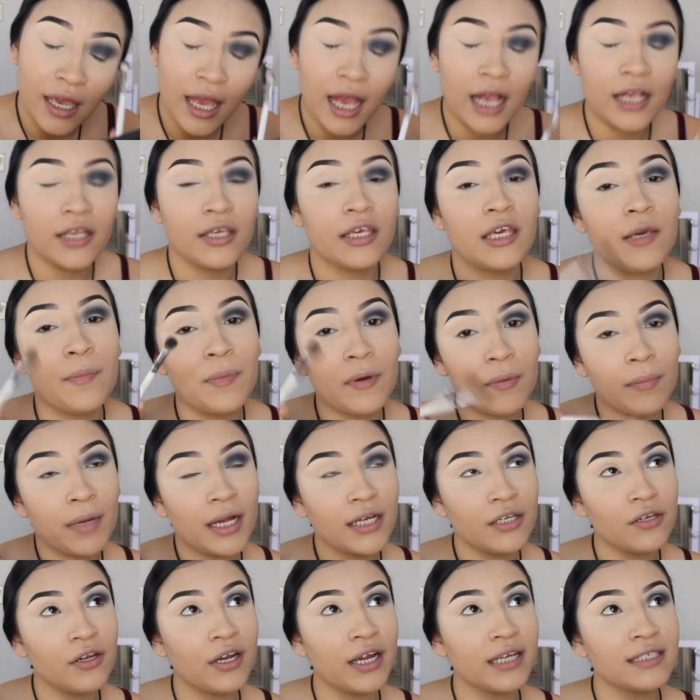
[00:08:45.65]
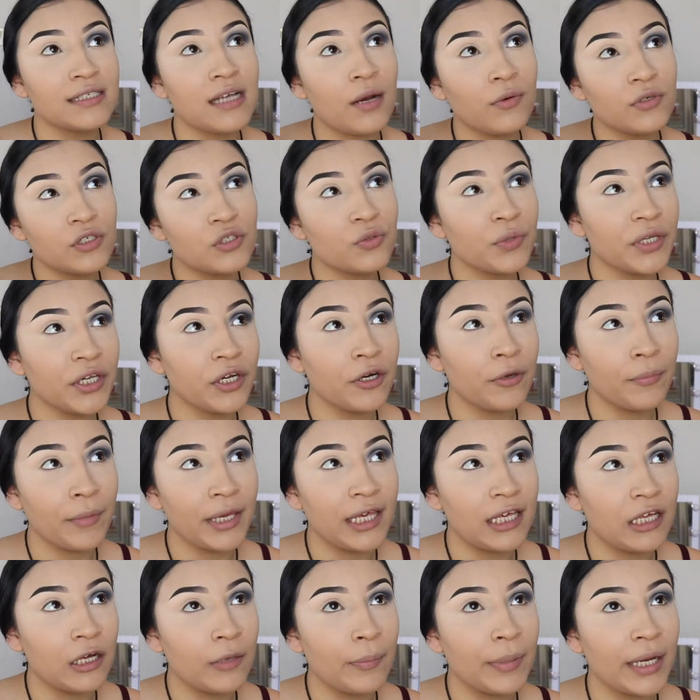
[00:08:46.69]
And keep in mind, you guys, I was doing her
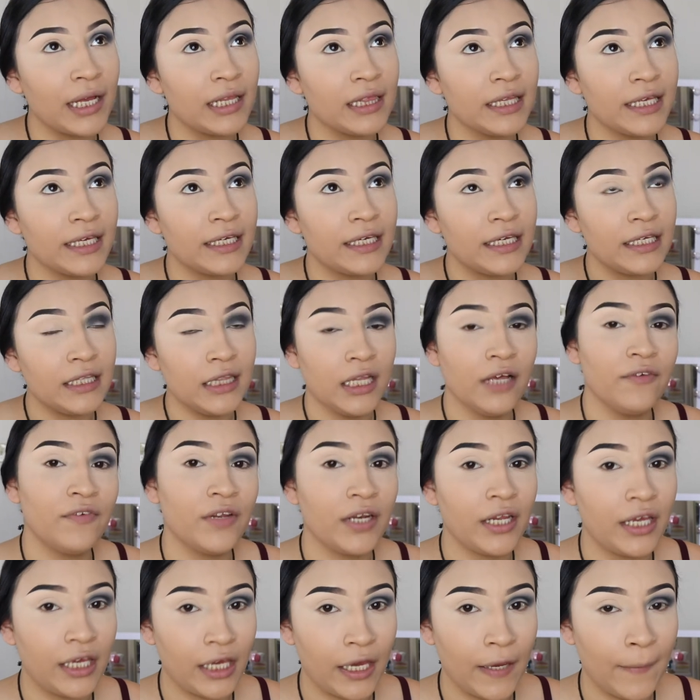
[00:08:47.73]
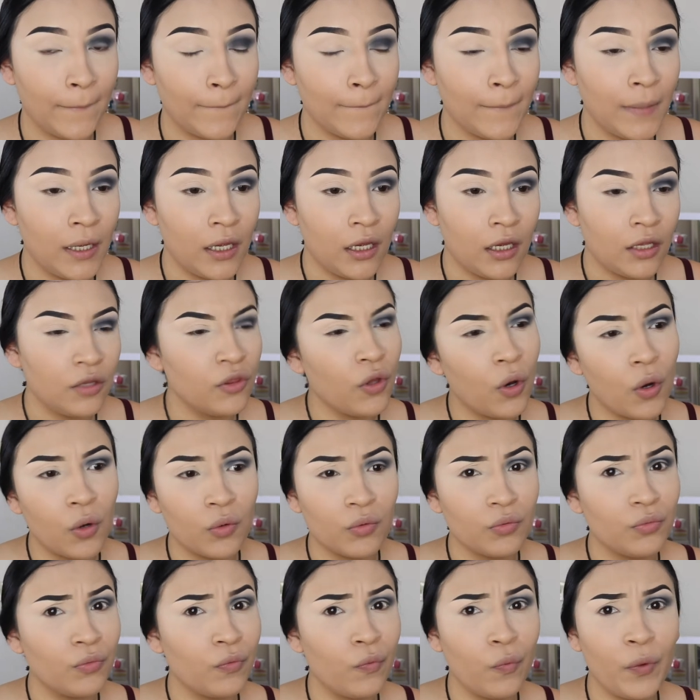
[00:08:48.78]
makeup at like 11 a.m.
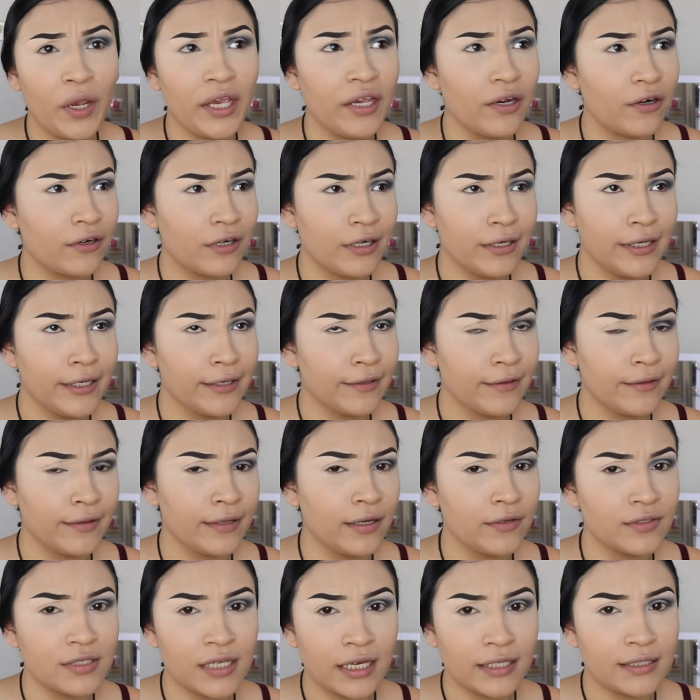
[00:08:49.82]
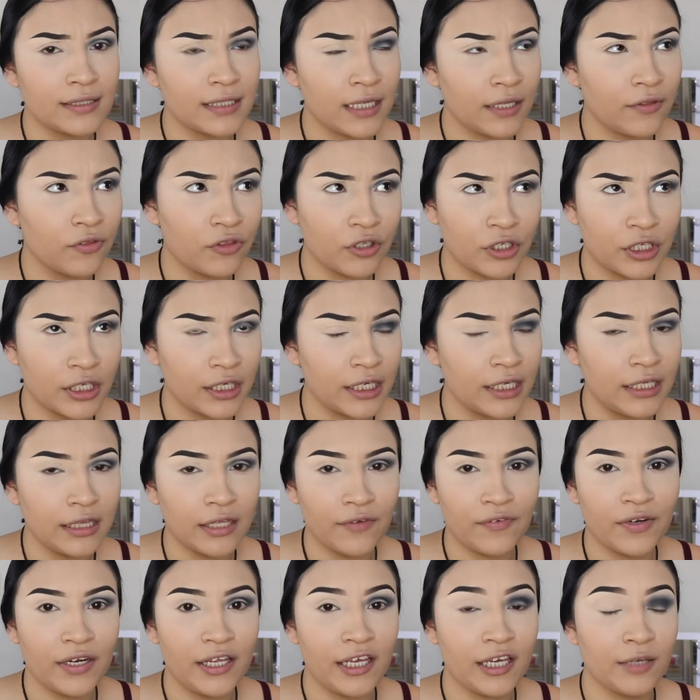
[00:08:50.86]
No, way earlier than that. I was like 10:30,
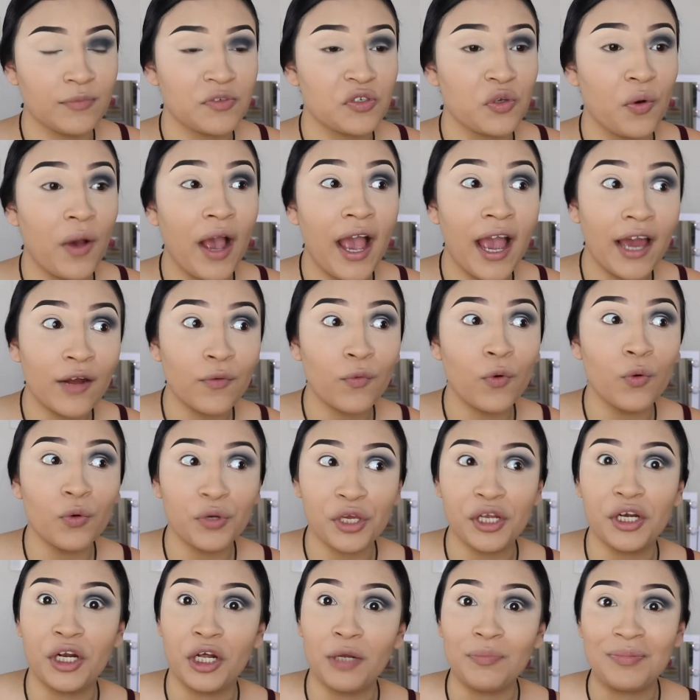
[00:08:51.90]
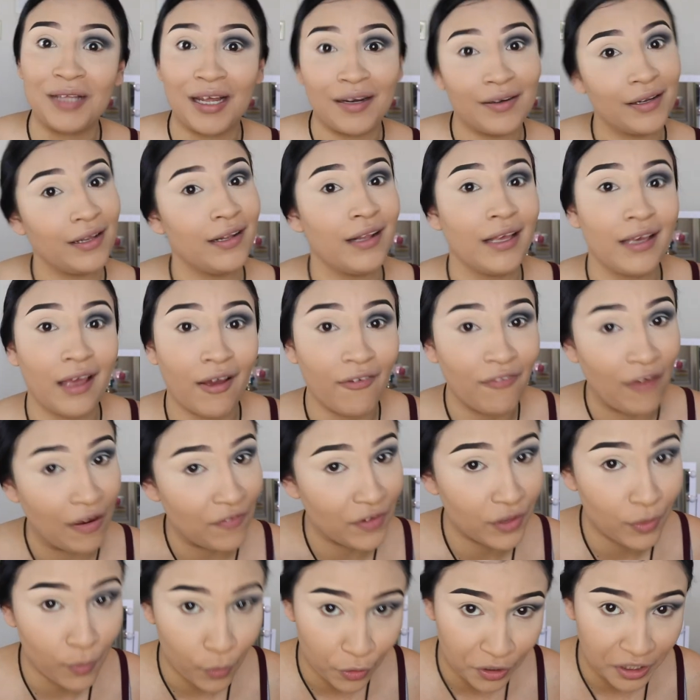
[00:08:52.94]
11 a.m. So I had woken up that day like at
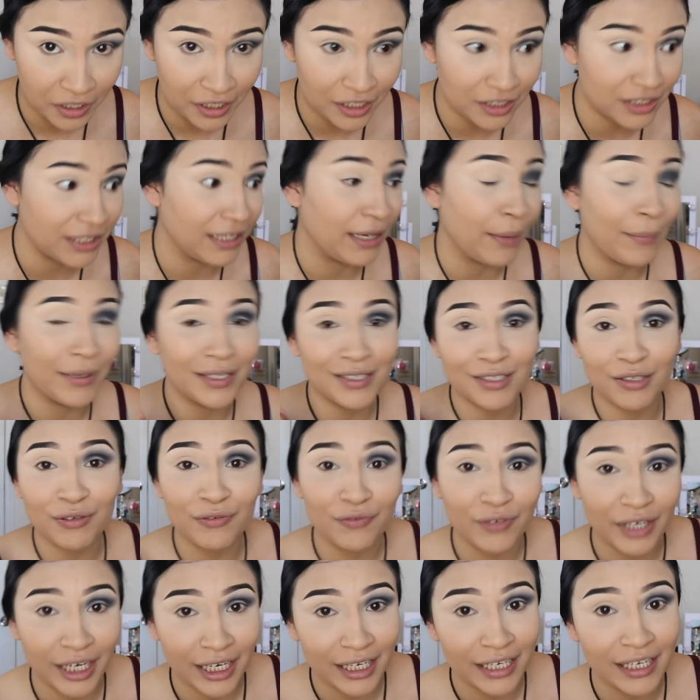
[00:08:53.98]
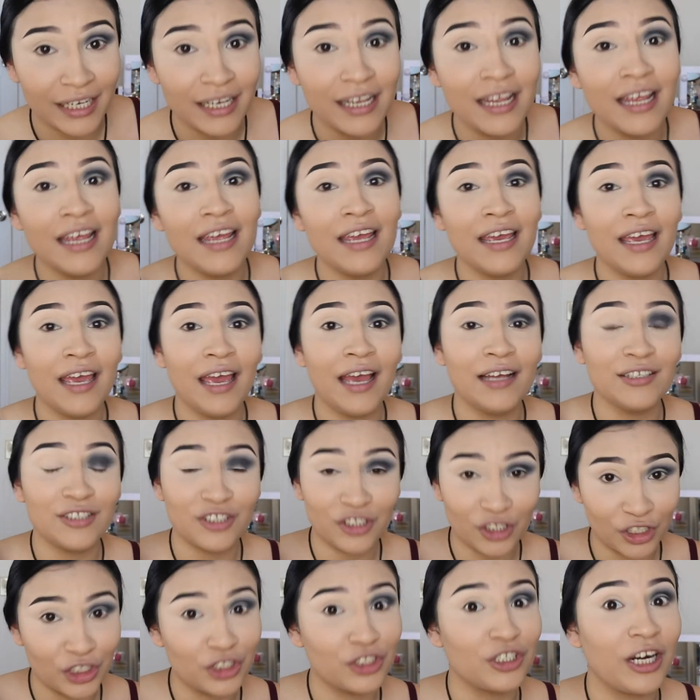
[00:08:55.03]
5 in the morning to get my stuff ready and
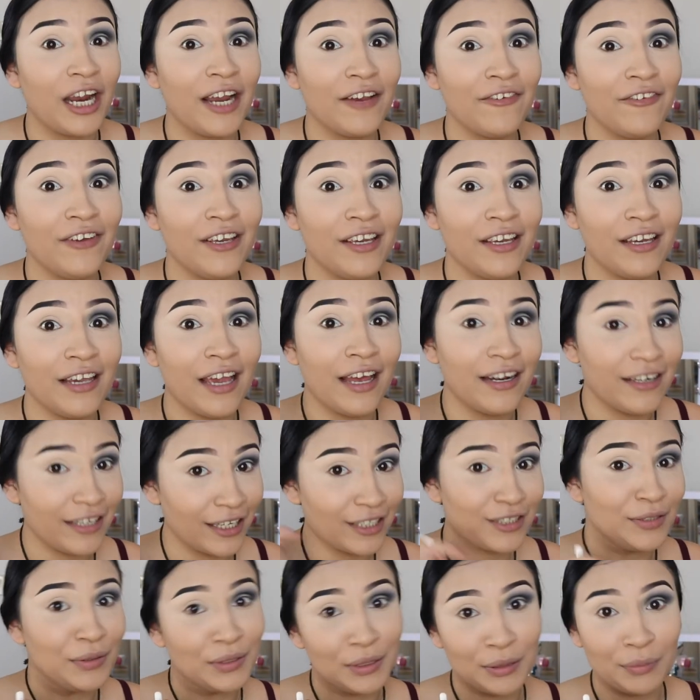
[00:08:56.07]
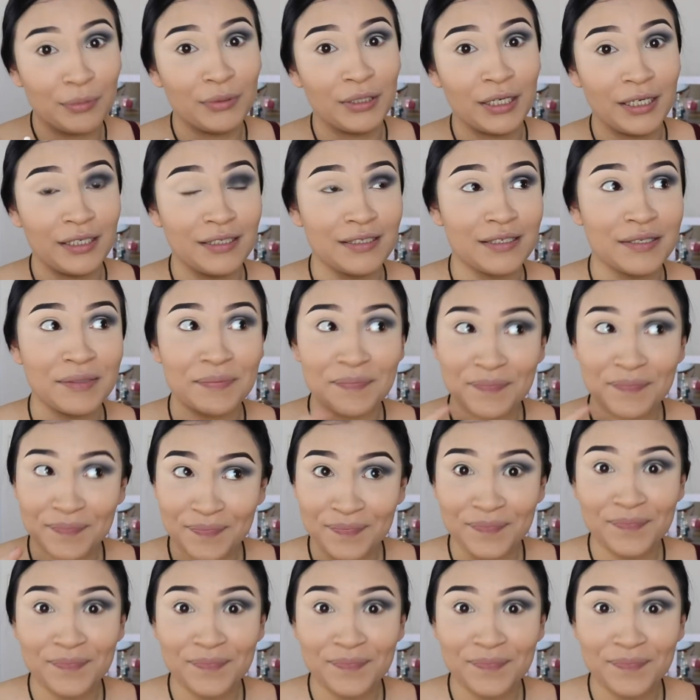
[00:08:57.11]
start driving and get to her place.